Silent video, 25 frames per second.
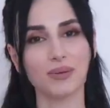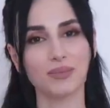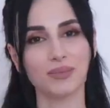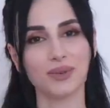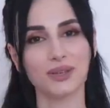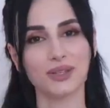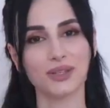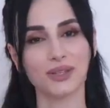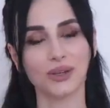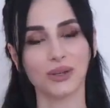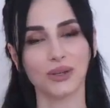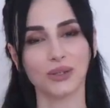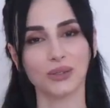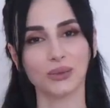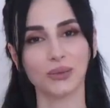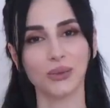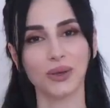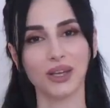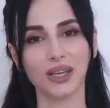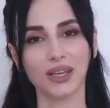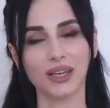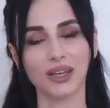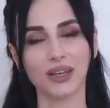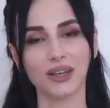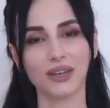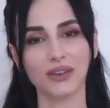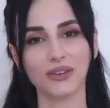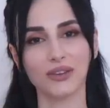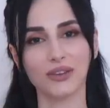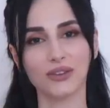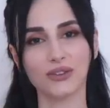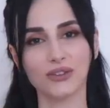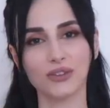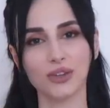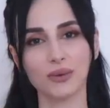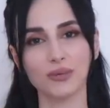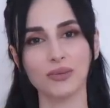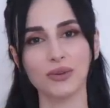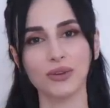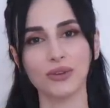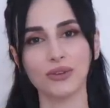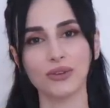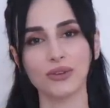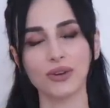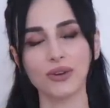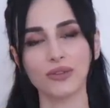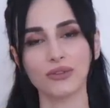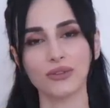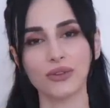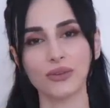episode, we hear the tribute
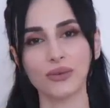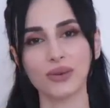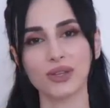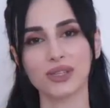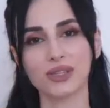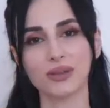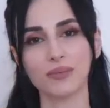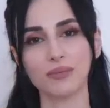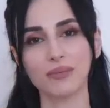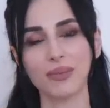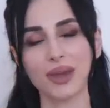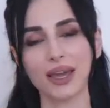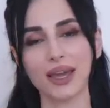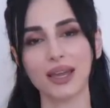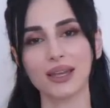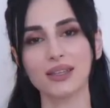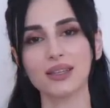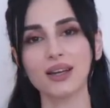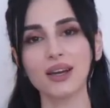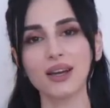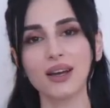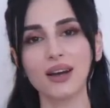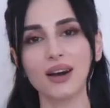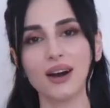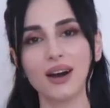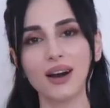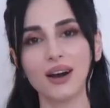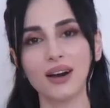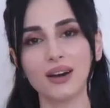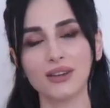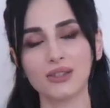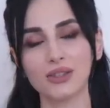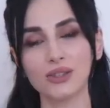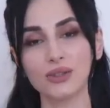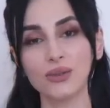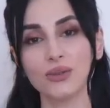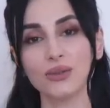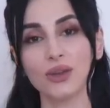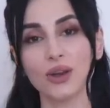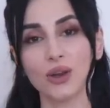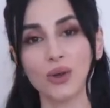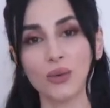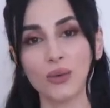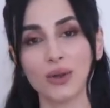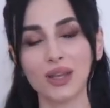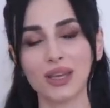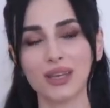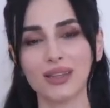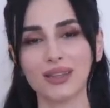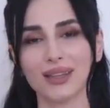of Theresa May to the
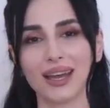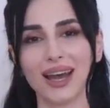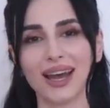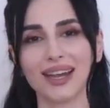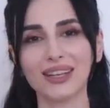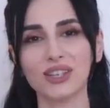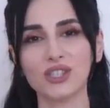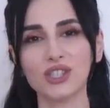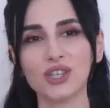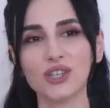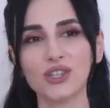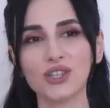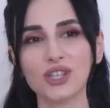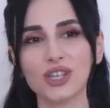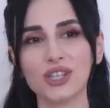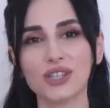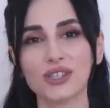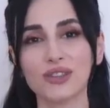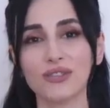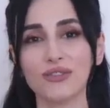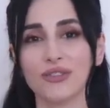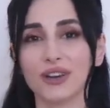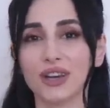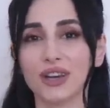Queen, and she shares a